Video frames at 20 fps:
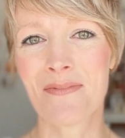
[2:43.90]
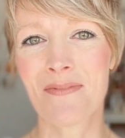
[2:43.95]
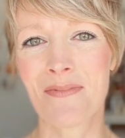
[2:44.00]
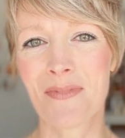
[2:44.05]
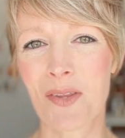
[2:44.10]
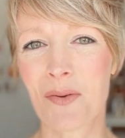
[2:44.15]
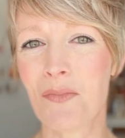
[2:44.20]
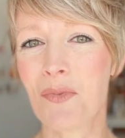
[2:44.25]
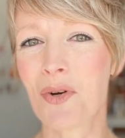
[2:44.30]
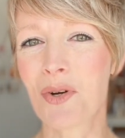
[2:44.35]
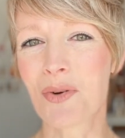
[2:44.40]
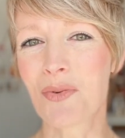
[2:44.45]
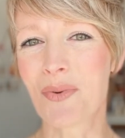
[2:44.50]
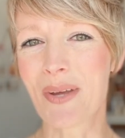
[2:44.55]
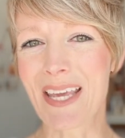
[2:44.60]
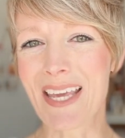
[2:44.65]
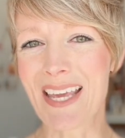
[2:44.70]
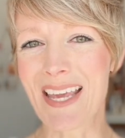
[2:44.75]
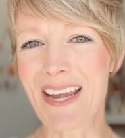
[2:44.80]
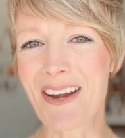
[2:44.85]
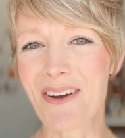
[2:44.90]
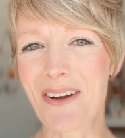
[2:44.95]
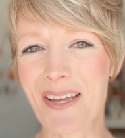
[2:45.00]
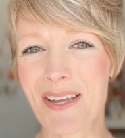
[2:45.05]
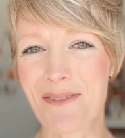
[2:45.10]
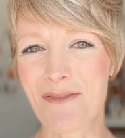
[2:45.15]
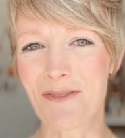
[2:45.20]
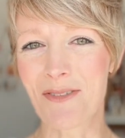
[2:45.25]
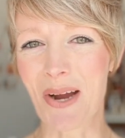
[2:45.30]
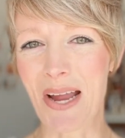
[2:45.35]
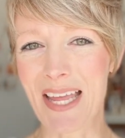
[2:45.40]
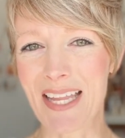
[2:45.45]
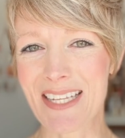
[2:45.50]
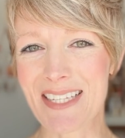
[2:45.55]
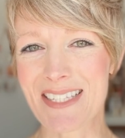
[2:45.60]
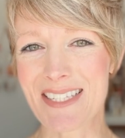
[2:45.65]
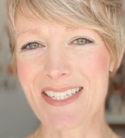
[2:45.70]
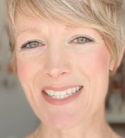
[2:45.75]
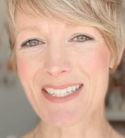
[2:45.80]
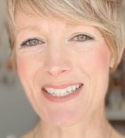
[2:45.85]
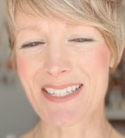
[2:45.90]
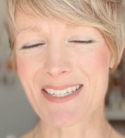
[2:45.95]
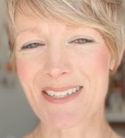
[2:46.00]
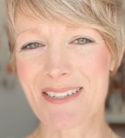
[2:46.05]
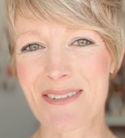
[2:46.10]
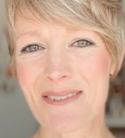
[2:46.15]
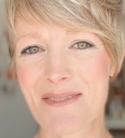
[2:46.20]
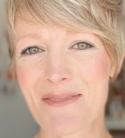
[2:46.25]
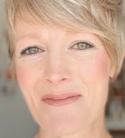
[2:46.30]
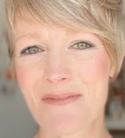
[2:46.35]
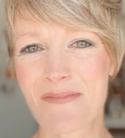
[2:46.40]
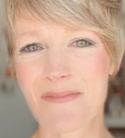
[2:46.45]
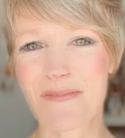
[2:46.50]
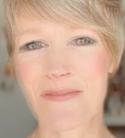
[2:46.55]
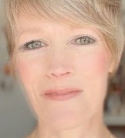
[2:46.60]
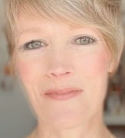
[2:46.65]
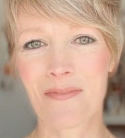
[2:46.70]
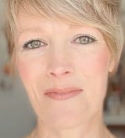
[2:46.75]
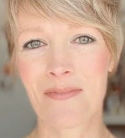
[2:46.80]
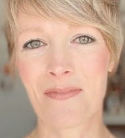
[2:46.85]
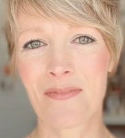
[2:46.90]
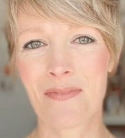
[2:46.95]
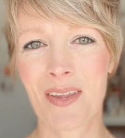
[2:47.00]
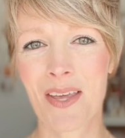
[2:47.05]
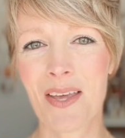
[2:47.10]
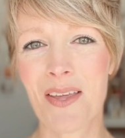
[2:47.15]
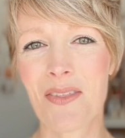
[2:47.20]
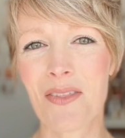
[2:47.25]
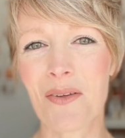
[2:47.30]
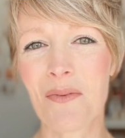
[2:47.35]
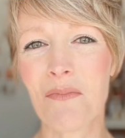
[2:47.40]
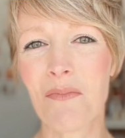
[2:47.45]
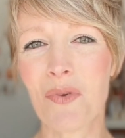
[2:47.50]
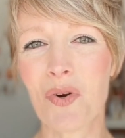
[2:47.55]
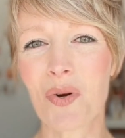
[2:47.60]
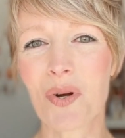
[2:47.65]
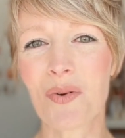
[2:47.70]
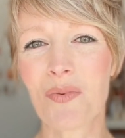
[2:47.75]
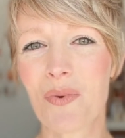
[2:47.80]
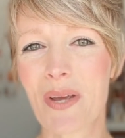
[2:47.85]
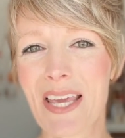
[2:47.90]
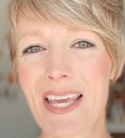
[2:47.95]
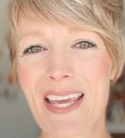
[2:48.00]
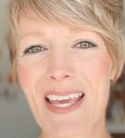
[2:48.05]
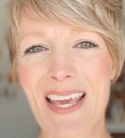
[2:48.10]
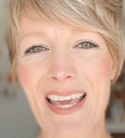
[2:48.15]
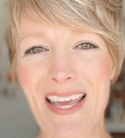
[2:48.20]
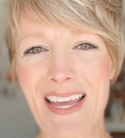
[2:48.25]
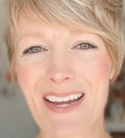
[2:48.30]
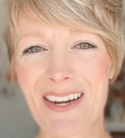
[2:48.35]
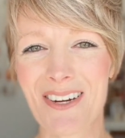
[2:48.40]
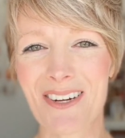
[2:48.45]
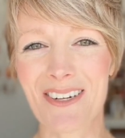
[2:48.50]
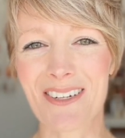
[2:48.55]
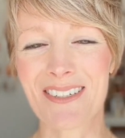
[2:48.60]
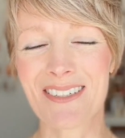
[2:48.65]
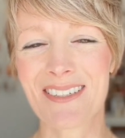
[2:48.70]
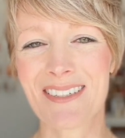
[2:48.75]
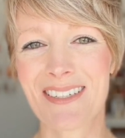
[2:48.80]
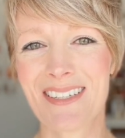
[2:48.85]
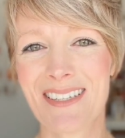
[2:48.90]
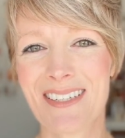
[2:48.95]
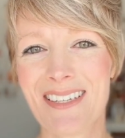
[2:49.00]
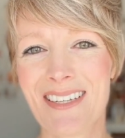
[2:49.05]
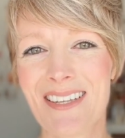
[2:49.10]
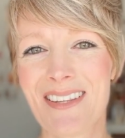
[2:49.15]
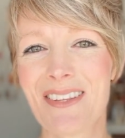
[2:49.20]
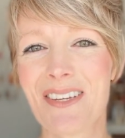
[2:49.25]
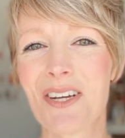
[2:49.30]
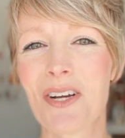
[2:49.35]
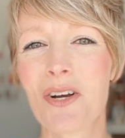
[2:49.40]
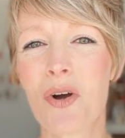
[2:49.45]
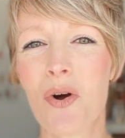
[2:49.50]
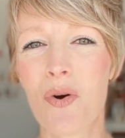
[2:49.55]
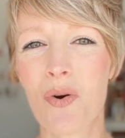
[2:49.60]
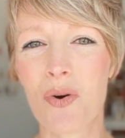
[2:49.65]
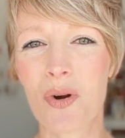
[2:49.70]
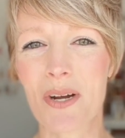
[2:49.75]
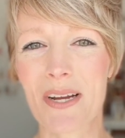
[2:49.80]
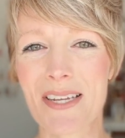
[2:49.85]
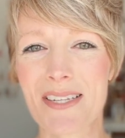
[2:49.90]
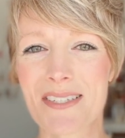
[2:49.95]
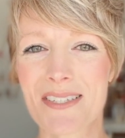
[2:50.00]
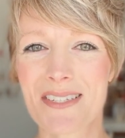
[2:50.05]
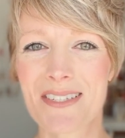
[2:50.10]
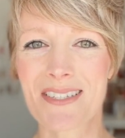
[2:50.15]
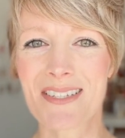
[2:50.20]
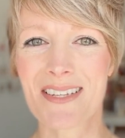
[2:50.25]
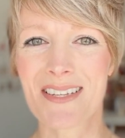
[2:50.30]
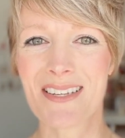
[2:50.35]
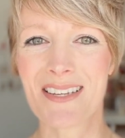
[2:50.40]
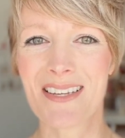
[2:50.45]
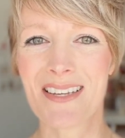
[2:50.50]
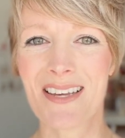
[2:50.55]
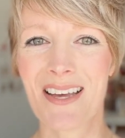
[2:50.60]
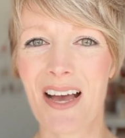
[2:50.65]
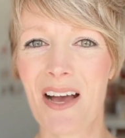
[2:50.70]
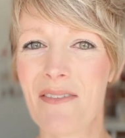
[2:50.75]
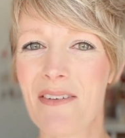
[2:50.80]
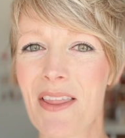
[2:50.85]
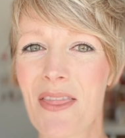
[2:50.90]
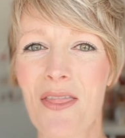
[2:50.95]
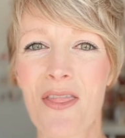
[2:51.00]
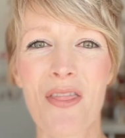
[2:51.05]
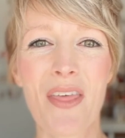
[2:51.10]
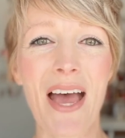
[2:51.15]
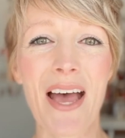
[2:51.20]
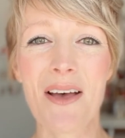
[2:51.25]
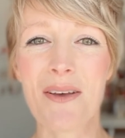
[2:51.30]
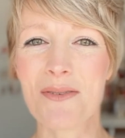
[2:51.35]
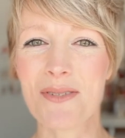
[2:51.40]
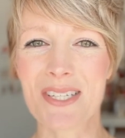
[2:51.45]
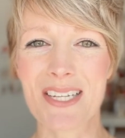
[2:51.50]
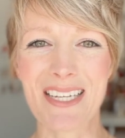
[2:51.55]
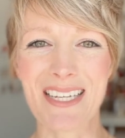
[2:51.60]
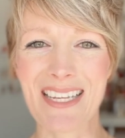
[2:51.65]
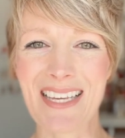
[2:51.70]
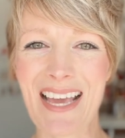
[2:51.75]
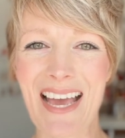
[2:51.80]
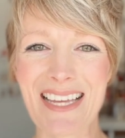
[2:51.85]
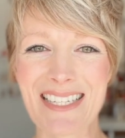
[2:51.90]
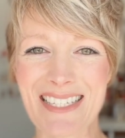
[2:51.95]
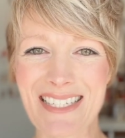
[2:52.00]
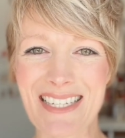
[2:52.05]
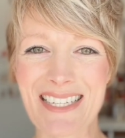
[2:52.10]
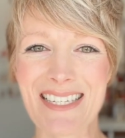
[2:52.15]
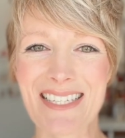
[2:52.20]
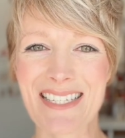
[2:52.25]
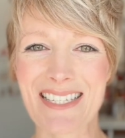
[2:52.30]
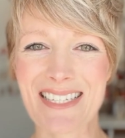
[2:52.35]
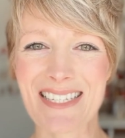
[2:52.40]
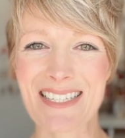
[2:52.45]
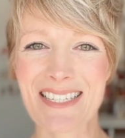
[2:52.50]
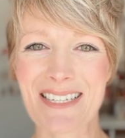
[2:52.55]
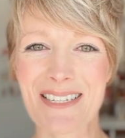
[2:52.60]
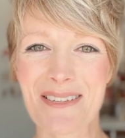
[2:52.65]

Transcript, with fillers: the more we hear it, friends, the more we hear the chorus of a thousand yeses.